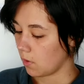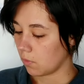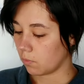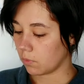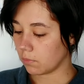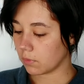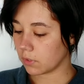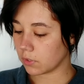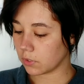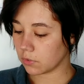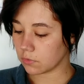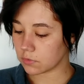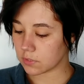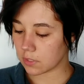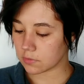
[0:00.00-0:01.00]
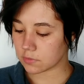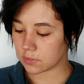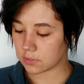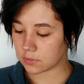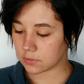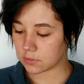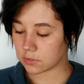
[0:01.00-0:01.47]
We will use our
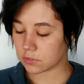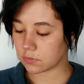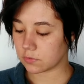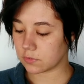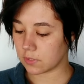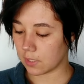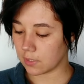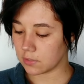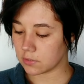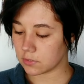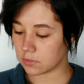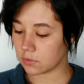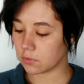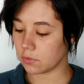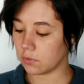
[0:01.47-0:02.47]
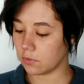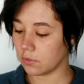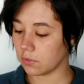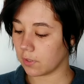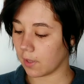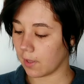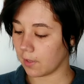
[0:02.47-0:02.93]
senses to taste,
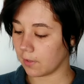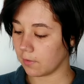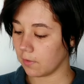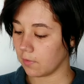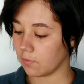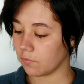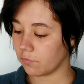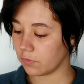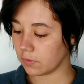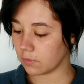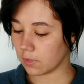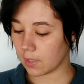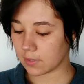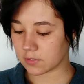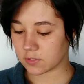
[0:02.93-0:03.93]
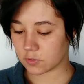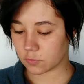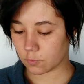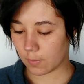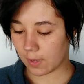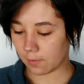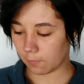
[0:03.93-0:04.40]
look at, feel, and
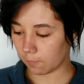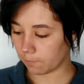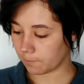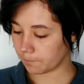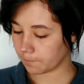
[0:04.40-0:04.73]
smell